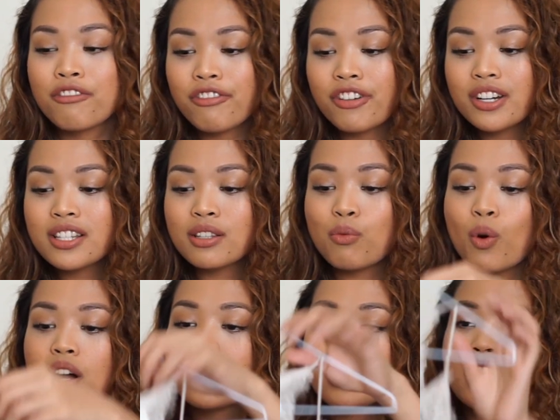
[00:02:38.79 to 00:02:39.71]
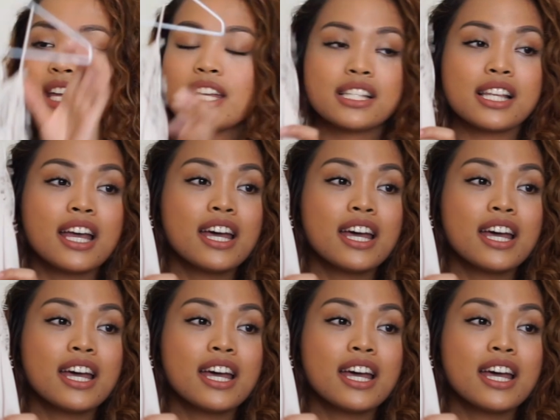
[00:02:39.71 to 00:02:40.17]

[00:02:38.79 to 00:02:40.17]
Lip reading: First one is